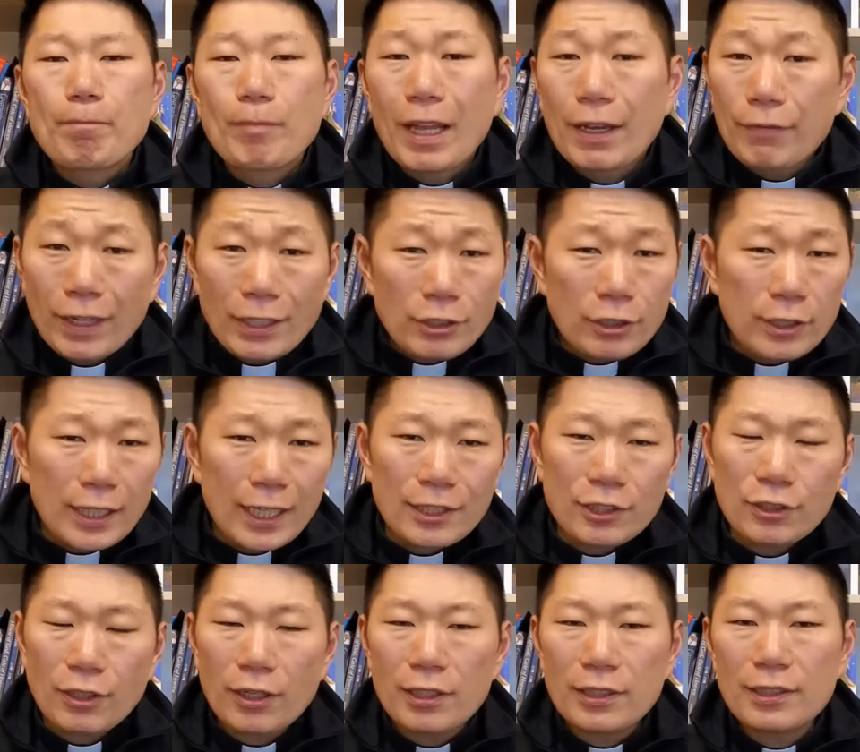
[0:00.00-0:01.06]
Eventually I
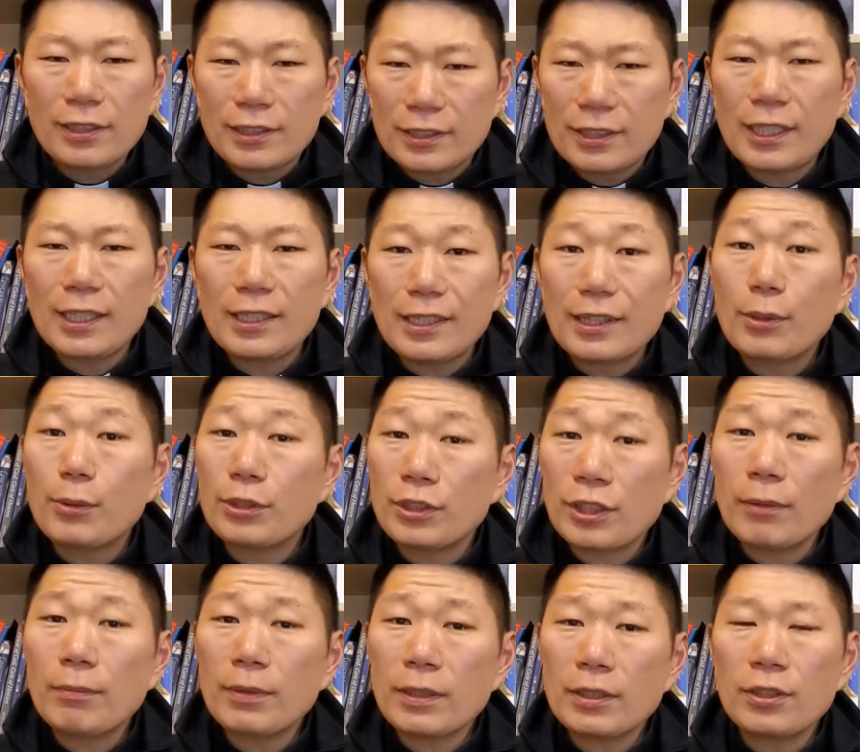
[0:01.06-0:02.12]
started to see that there was
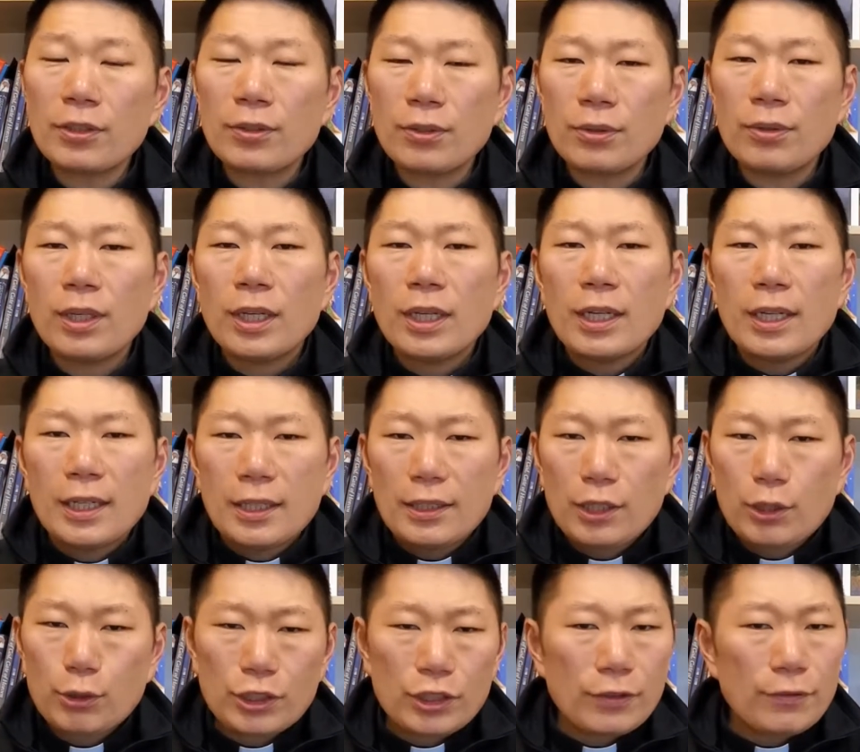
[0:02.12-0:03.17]
something to the
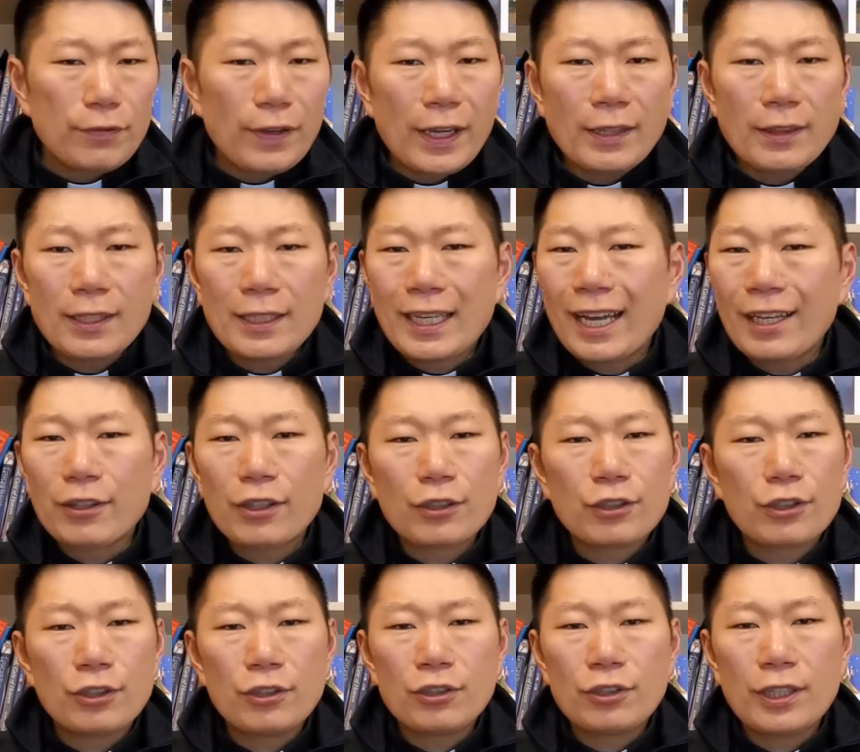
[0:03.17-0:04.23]
Christian faith, the Catholic
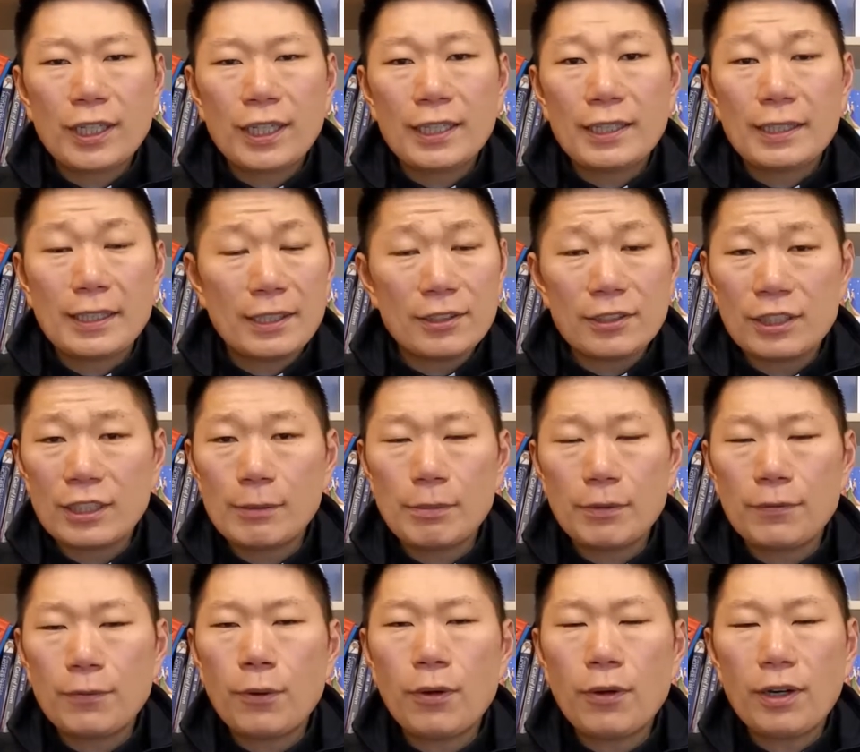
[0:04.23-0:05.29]
Church, that I didn't see
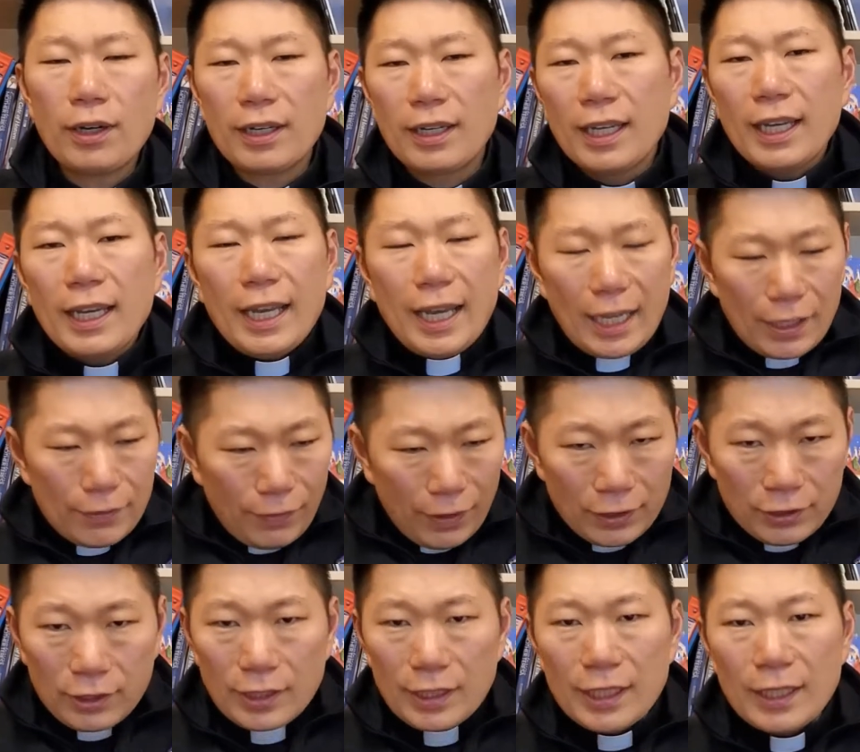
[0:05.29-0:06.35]
before. And
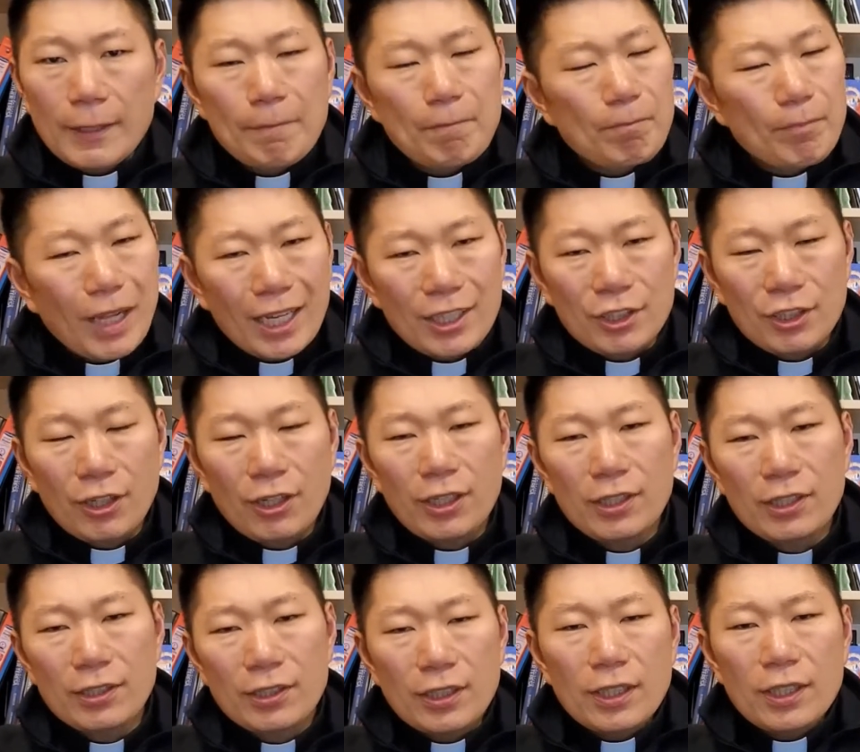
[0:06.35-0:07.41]
eventually I
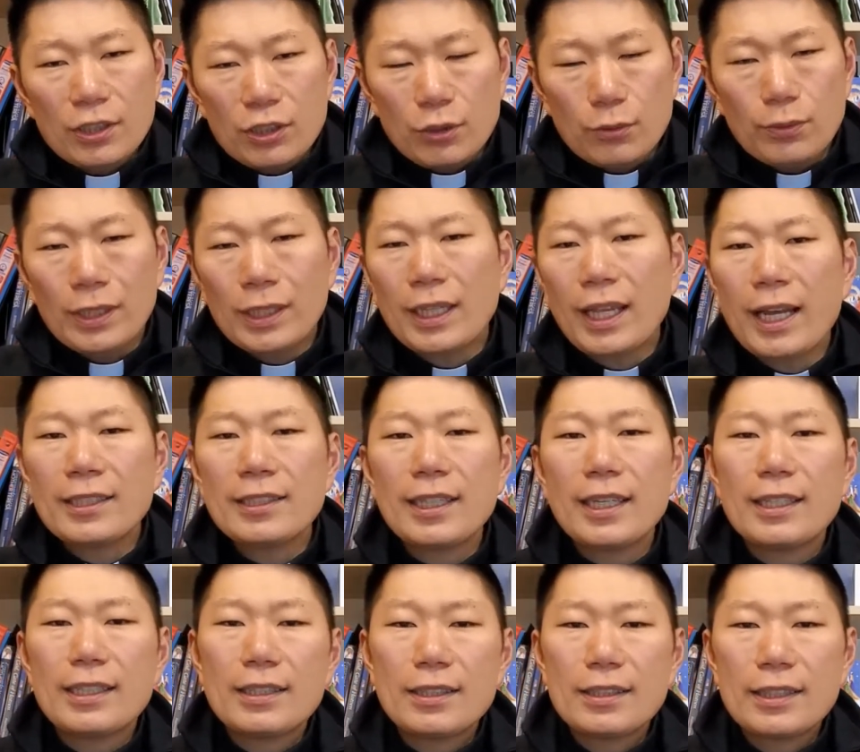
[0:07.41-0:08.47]
started to realize
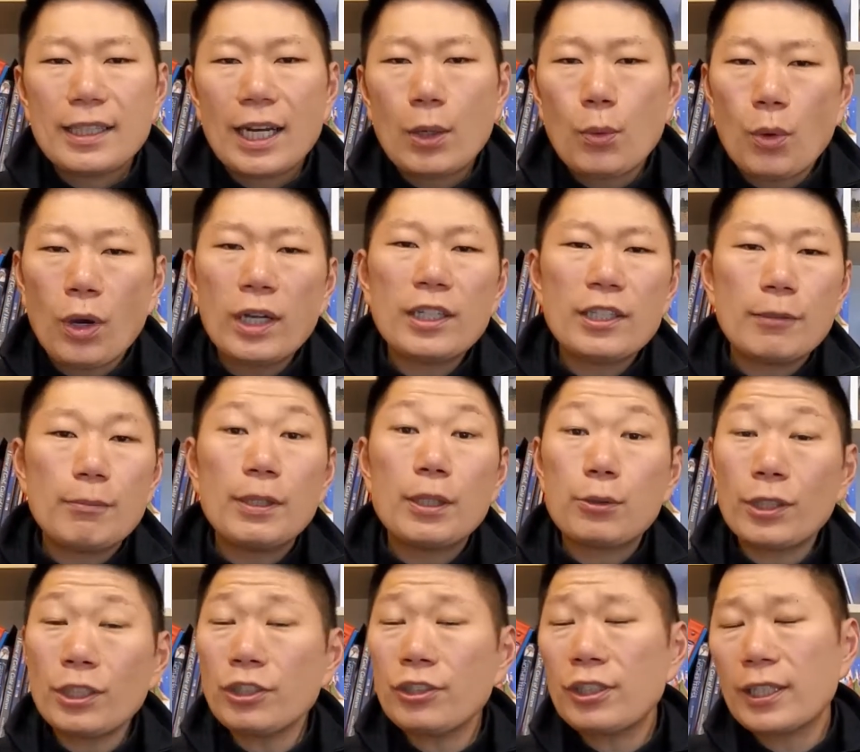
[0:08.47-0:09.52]
that I wanted to be
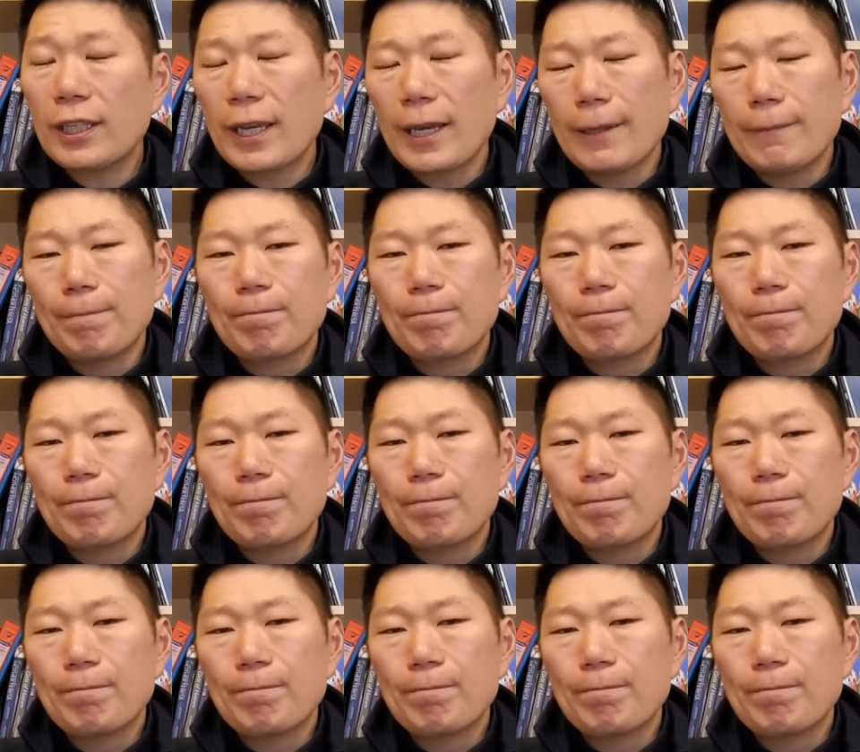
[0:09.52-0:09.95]
Christian again.